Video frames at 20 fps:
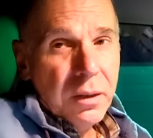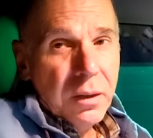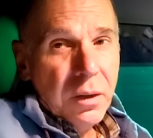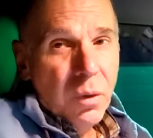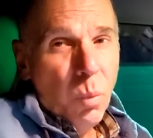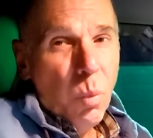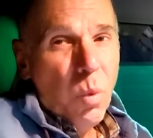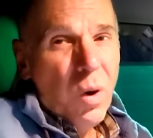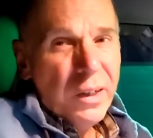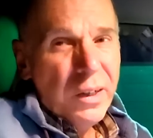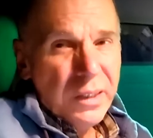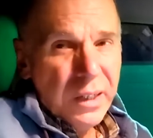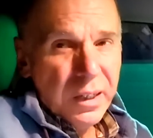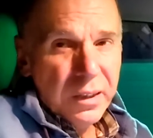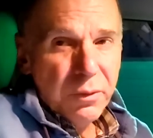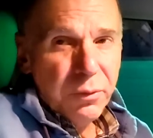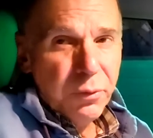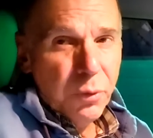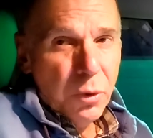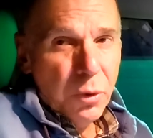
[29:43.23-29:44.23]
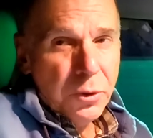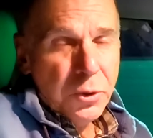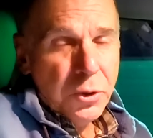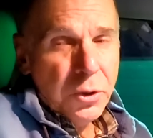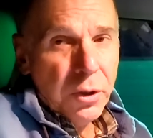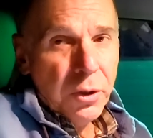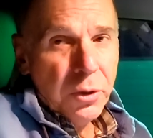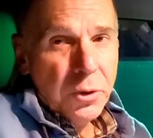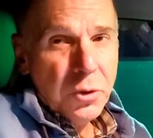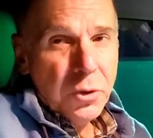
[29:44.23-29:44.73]
1 out of 4
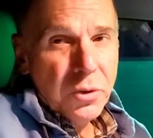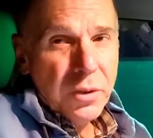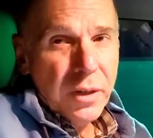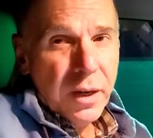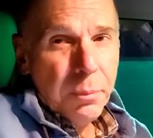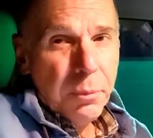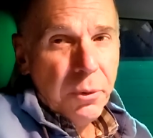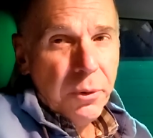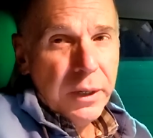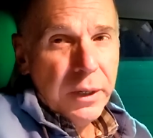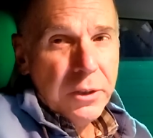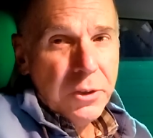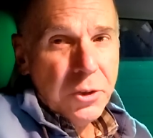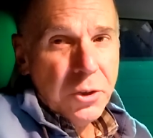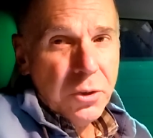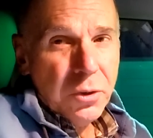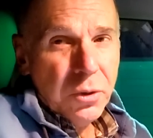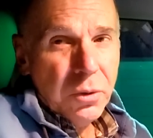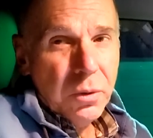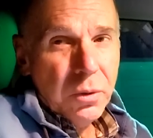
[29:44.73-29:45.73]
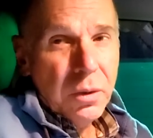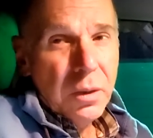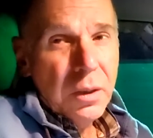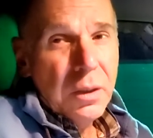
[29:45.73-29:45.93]
chargers operational,